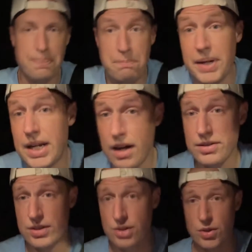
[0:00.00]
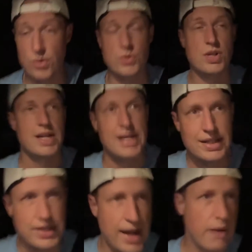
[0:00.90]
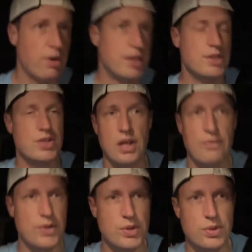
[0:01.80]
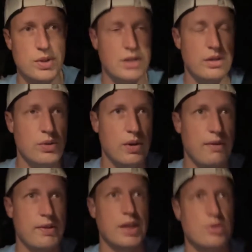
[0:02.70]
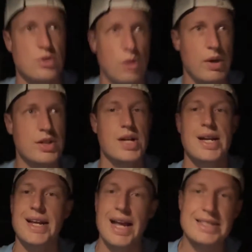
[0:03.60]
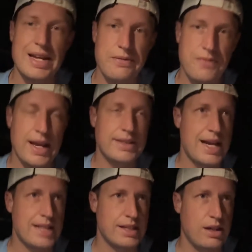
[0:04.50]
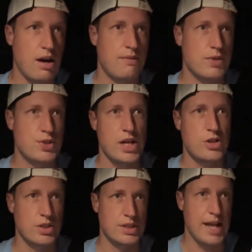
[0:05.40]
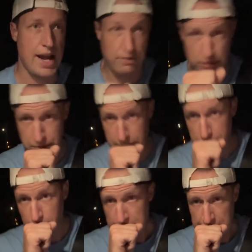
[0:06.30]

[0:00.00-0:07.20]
because the news is hammering this stuff and doing doing everything so much, it's a fantastic conversation to have with people.